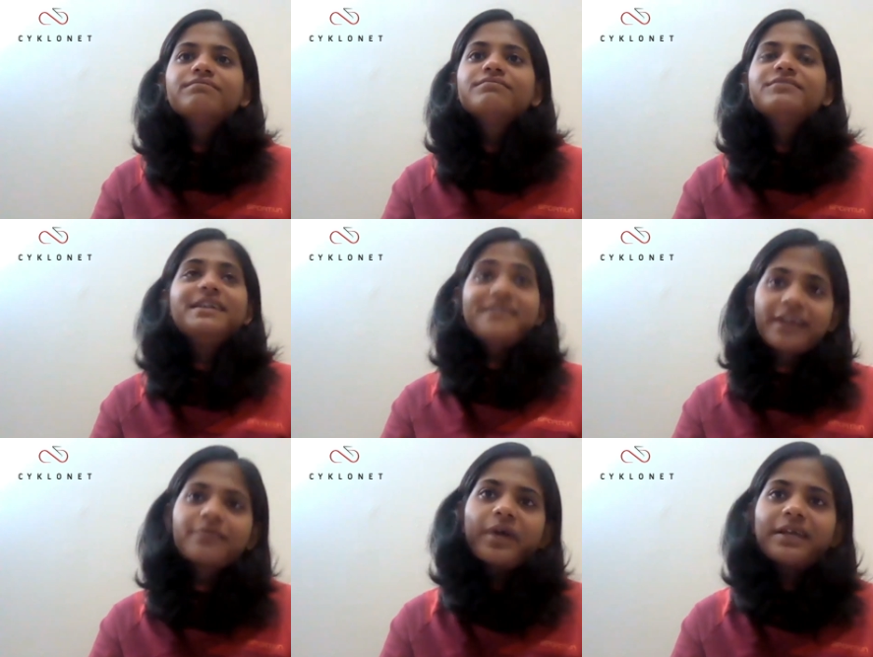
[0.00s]

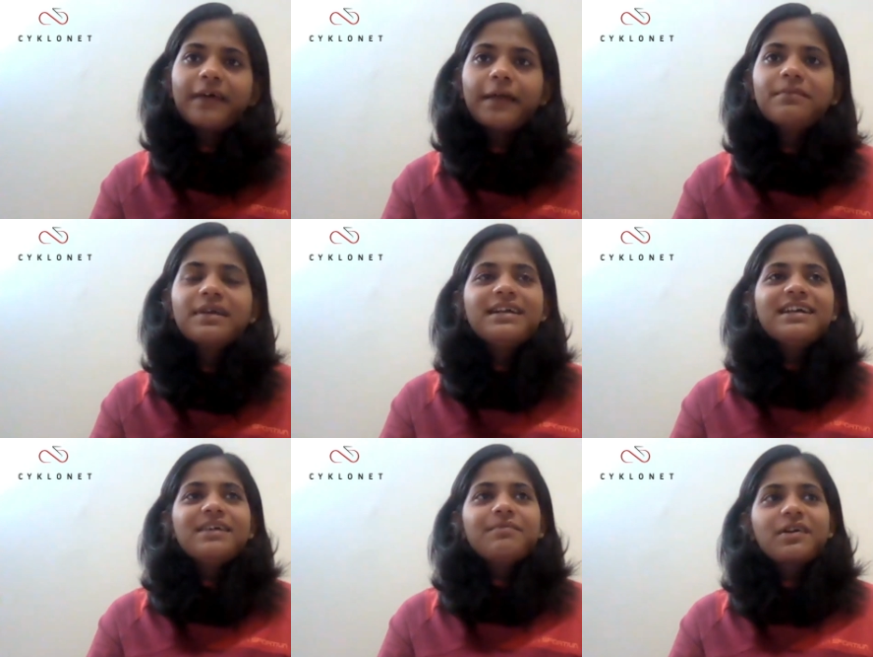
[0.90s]
dedicate my time
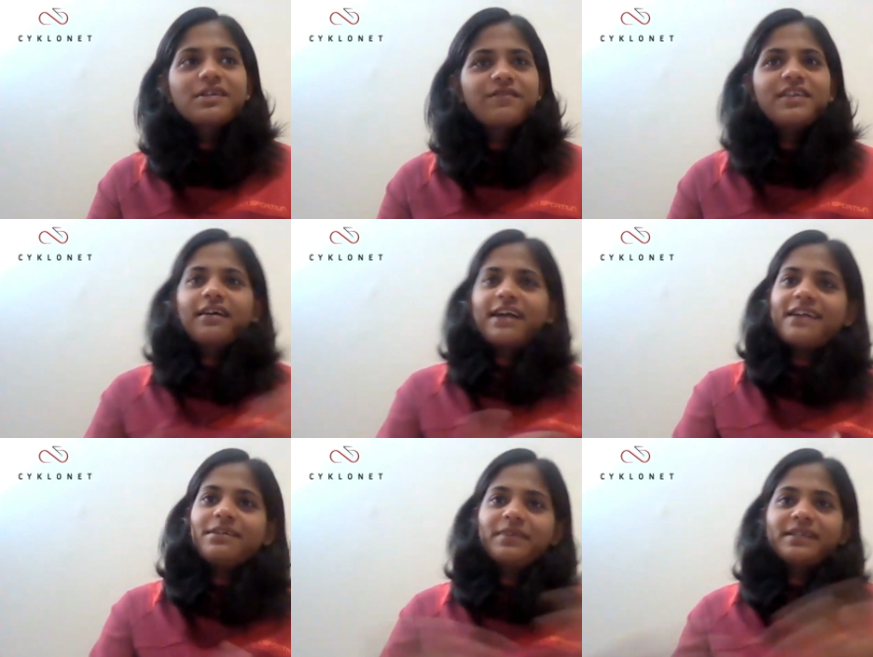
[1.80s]
because of the
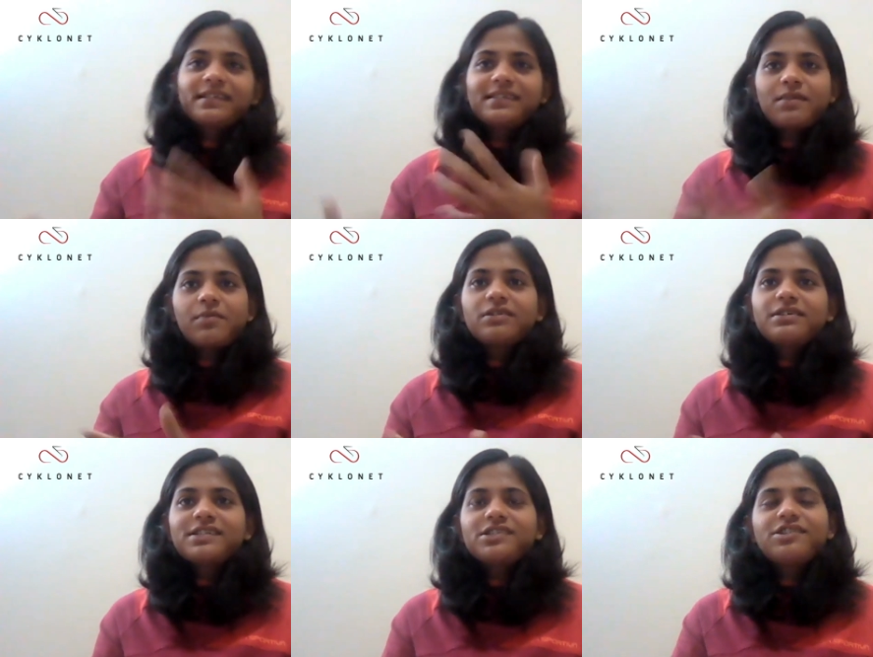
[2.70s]
academics and some other
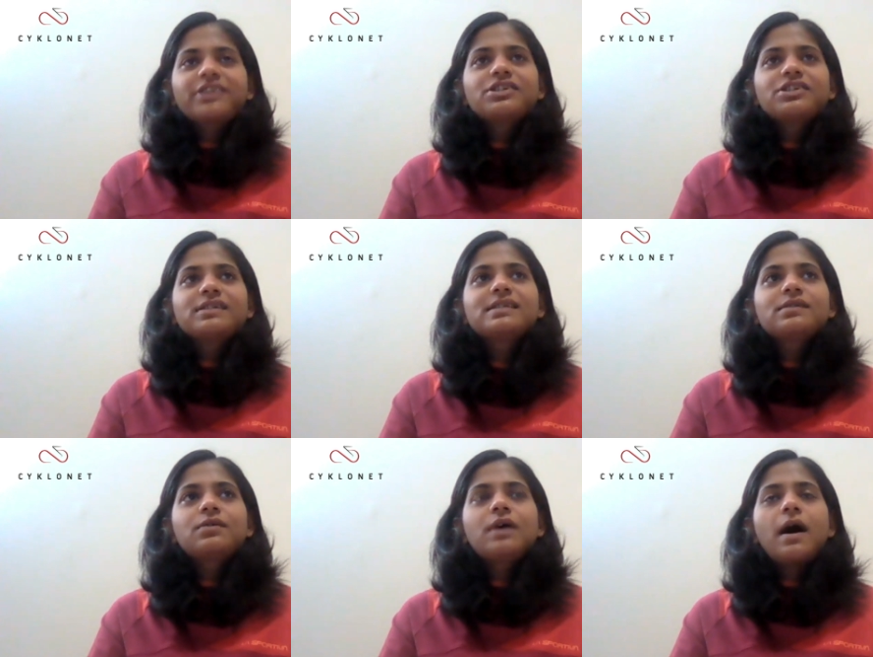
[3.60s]
distractions.
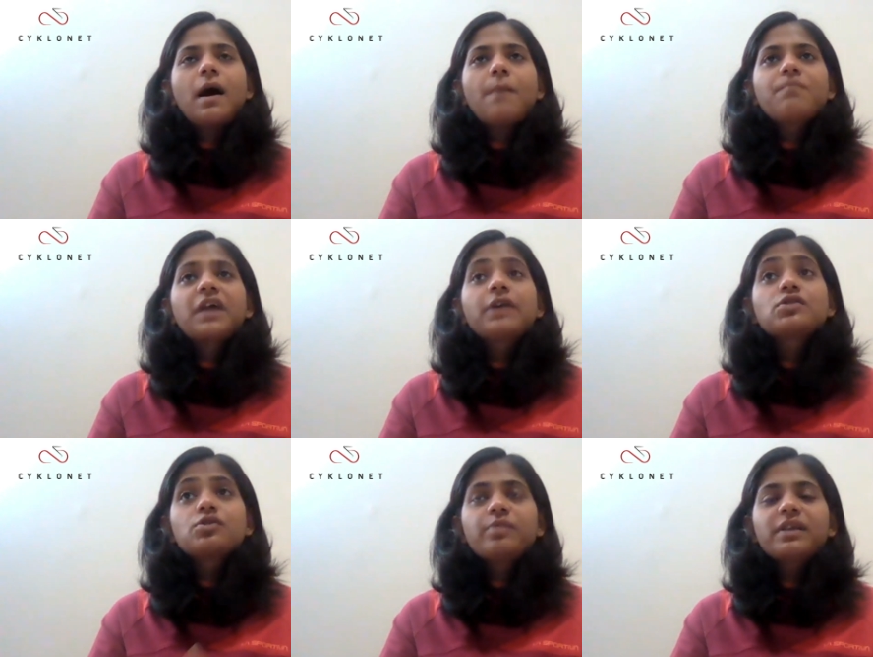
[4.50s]
So I
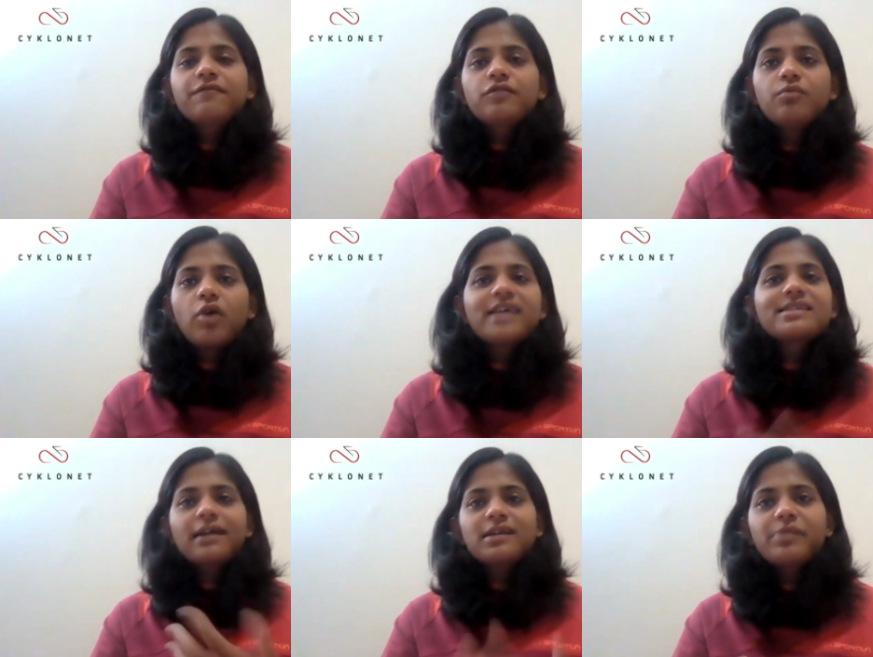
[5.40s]
used to play football. I
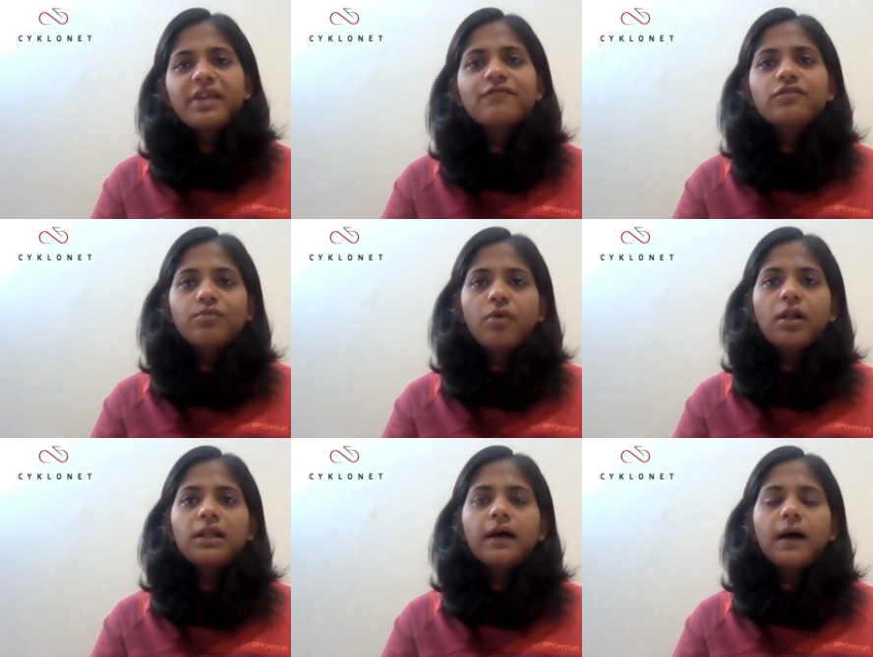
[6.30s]
started playing
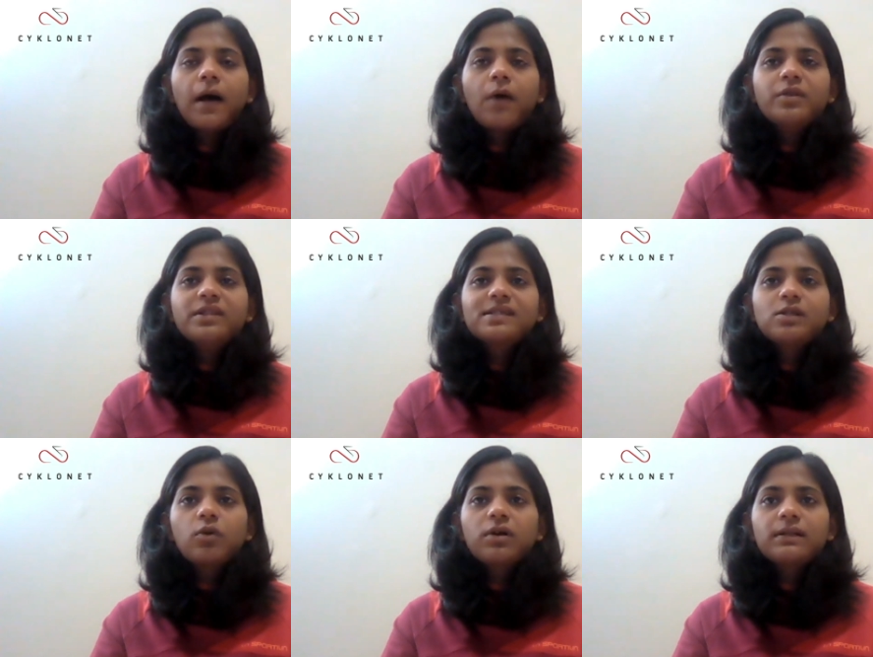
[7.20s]
football with this
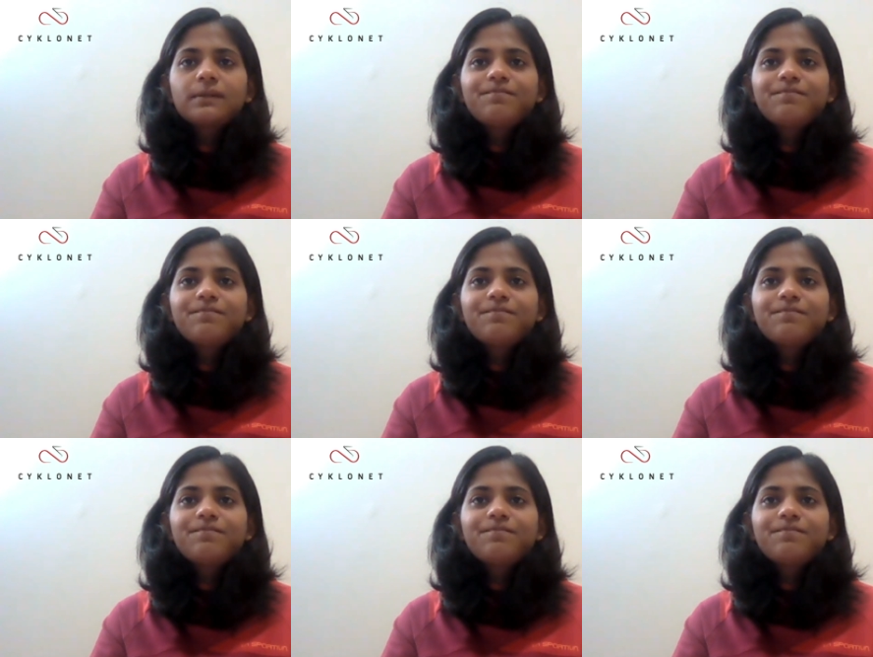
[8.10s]
local